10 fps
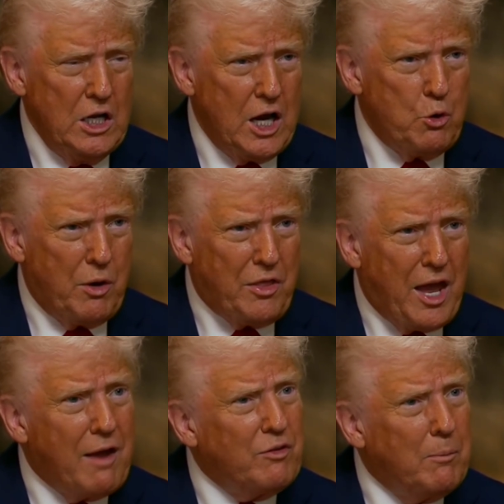I'd rather
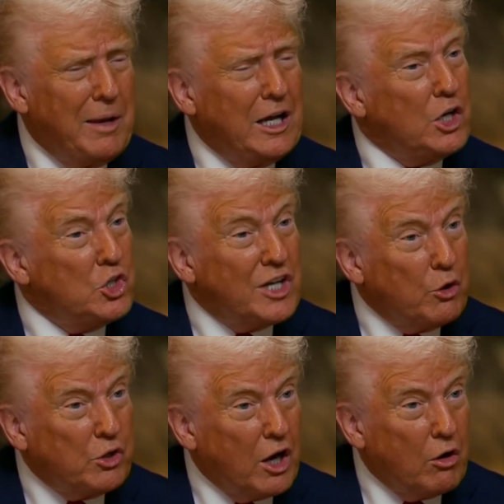have them made in
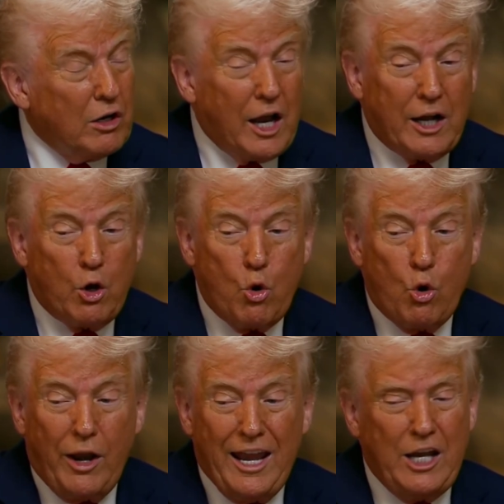South Carolina
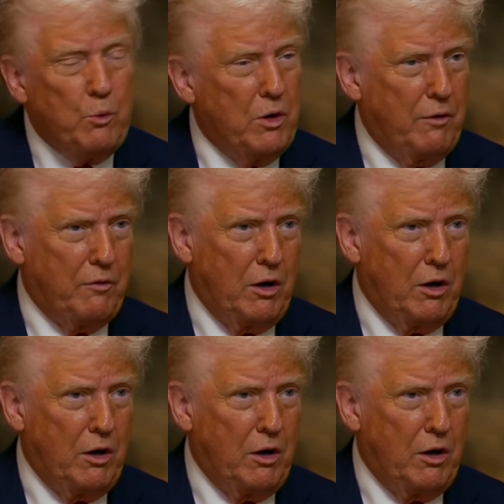or any one of our...